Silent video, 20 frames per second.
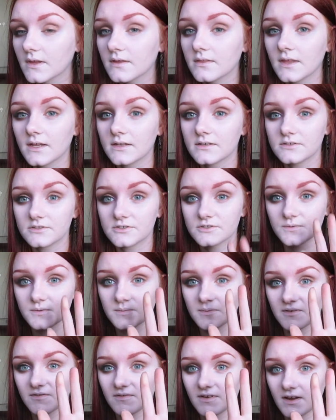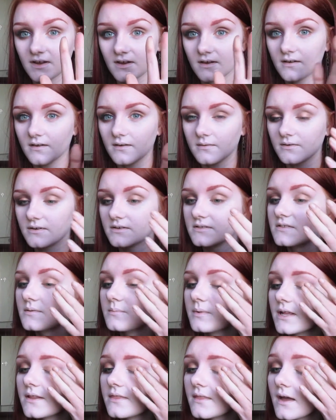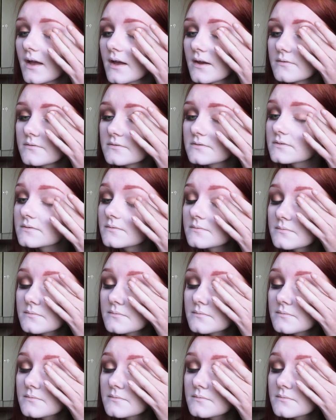Then just with my finger I'm going to blend that out.